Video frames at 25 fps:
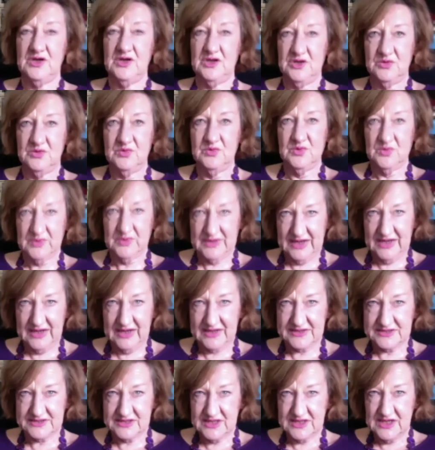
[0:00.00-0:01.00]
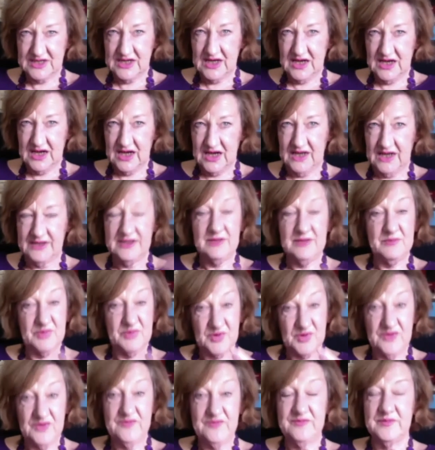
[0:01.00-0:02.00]
will get an
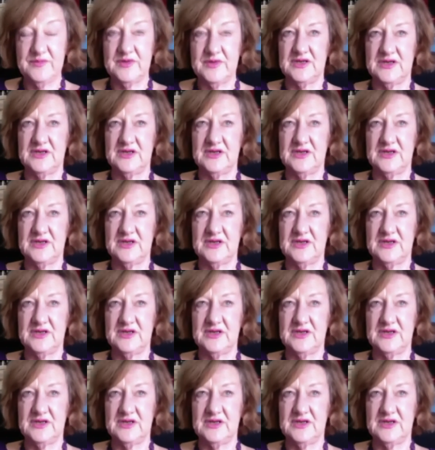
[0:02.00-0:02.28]
improvement in a